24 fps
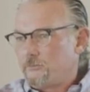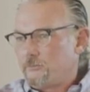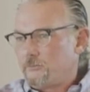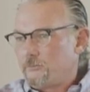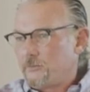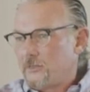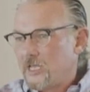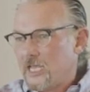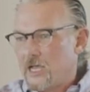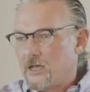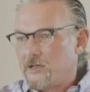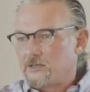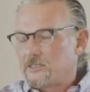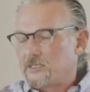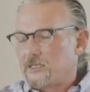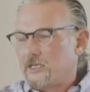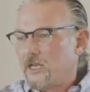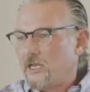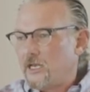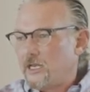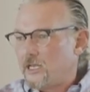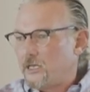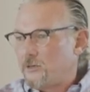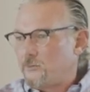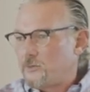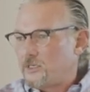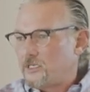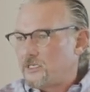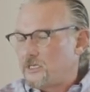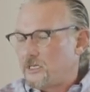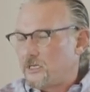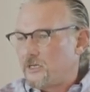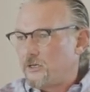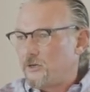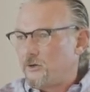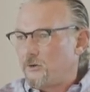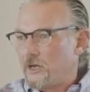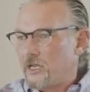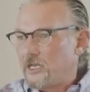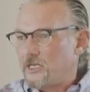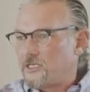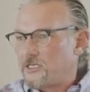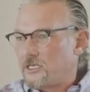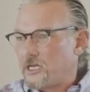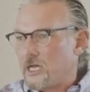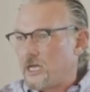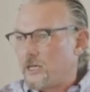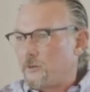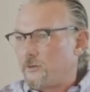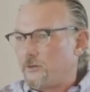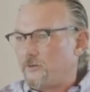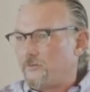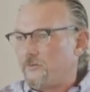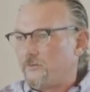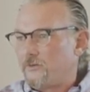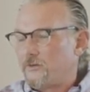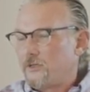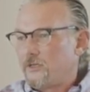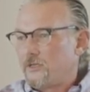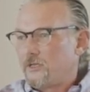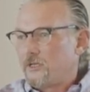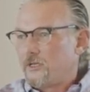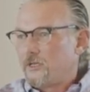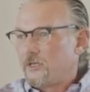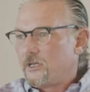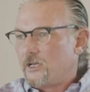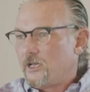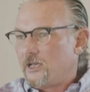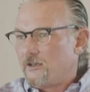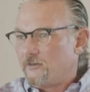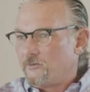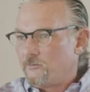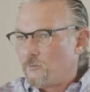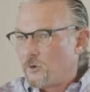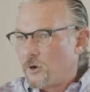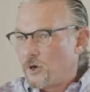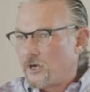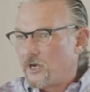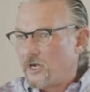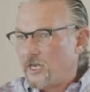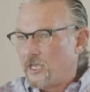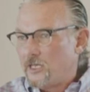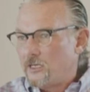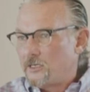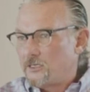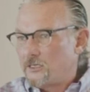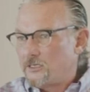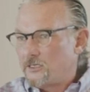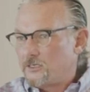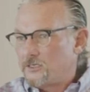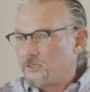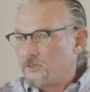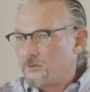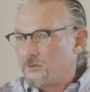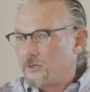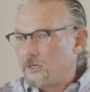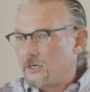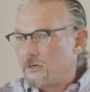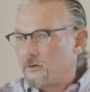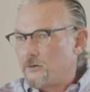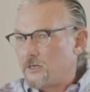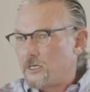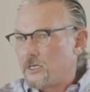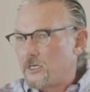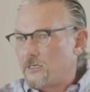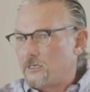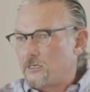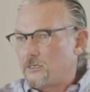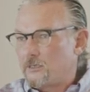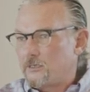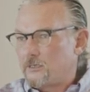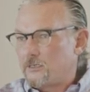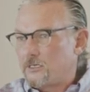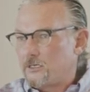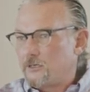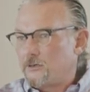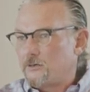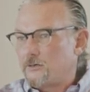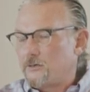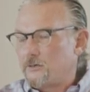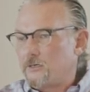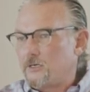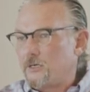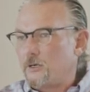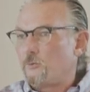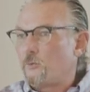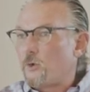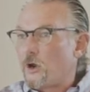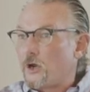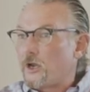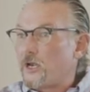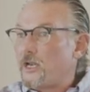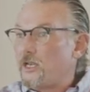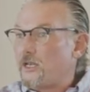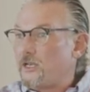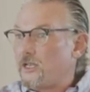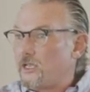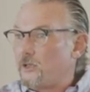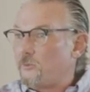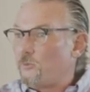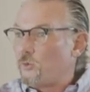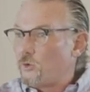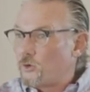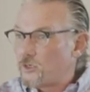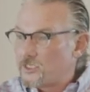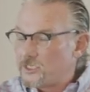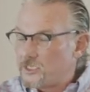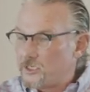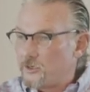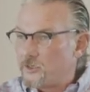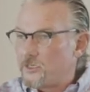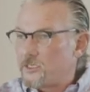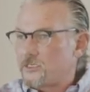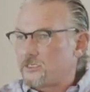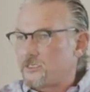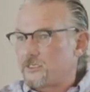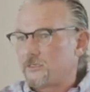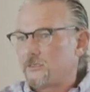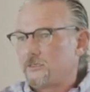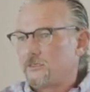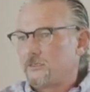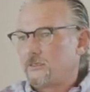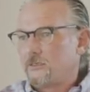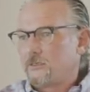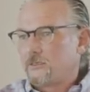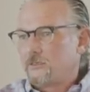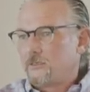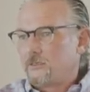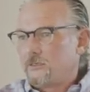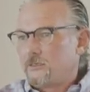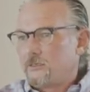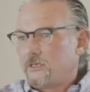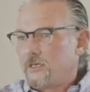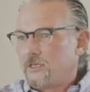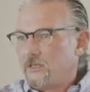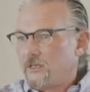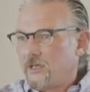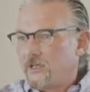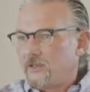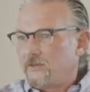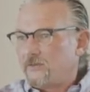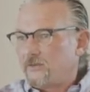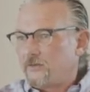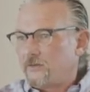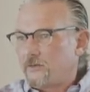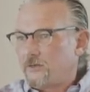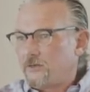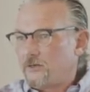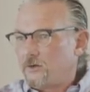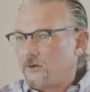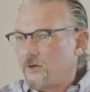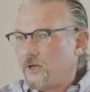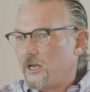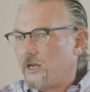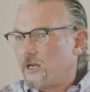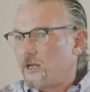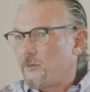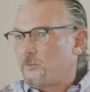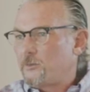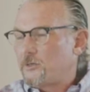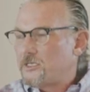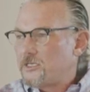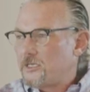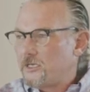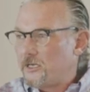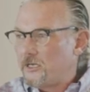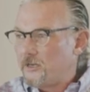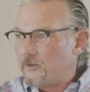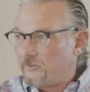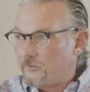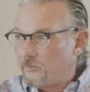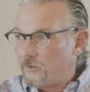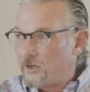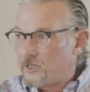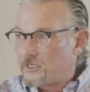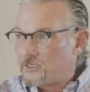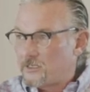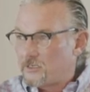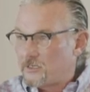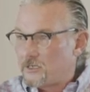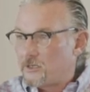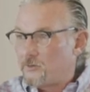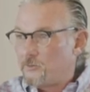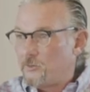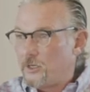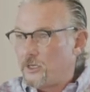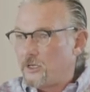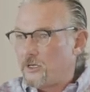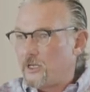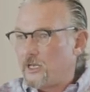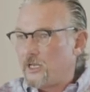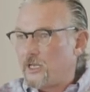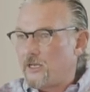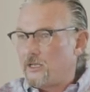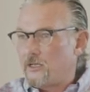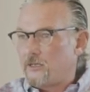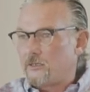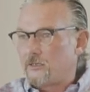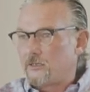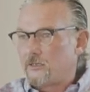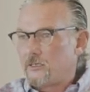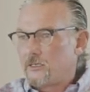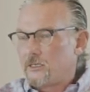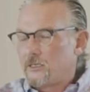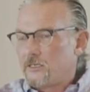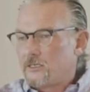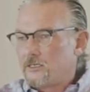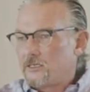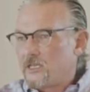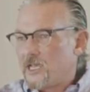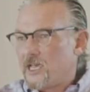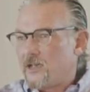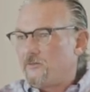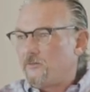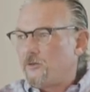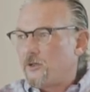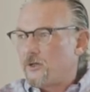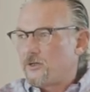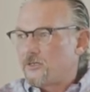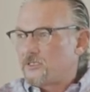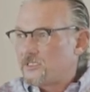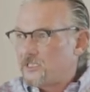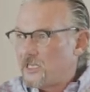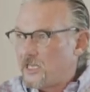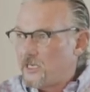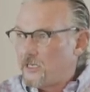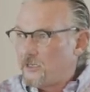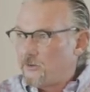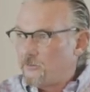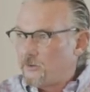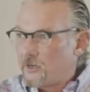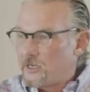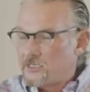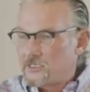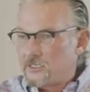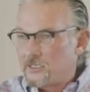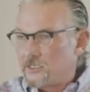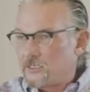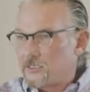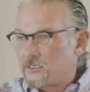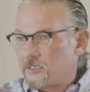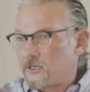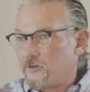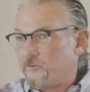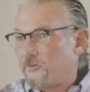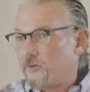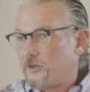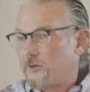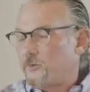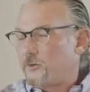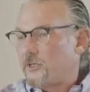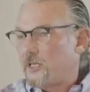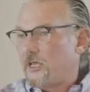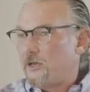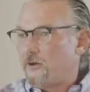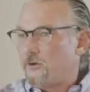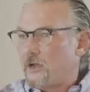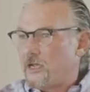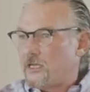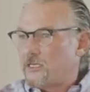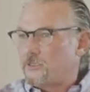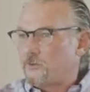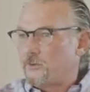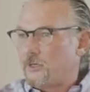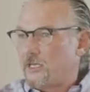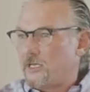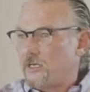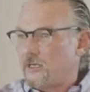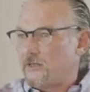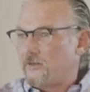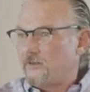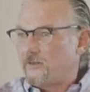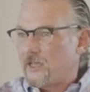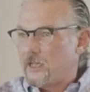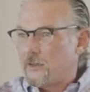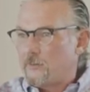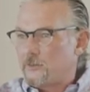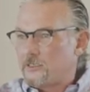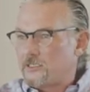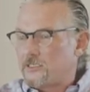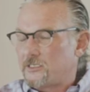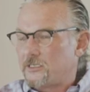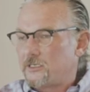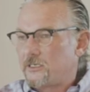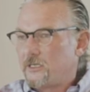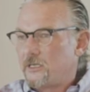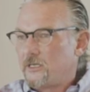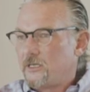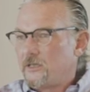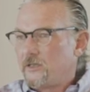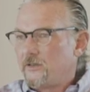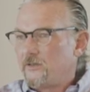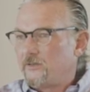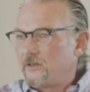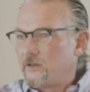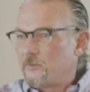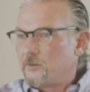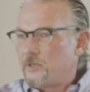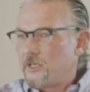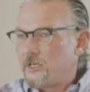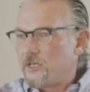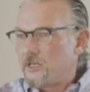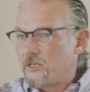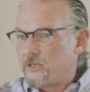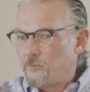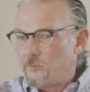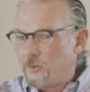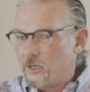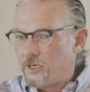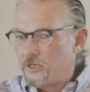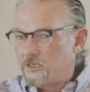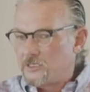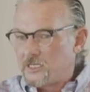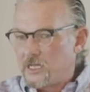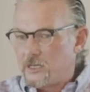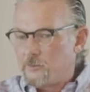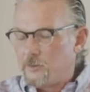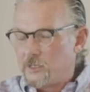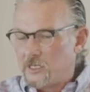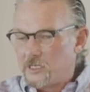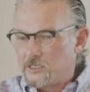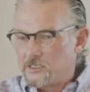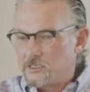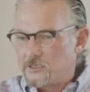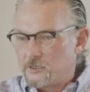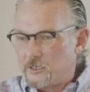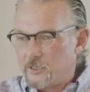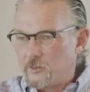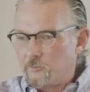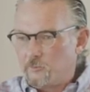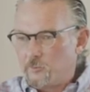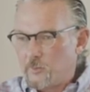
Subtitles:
Galveston A&M has done a great job of marketing to their marketing to get more students, and thus creating opportunity for us as a community to have long-standing residents, hopefully when they graduate and establish something in the maritime industry.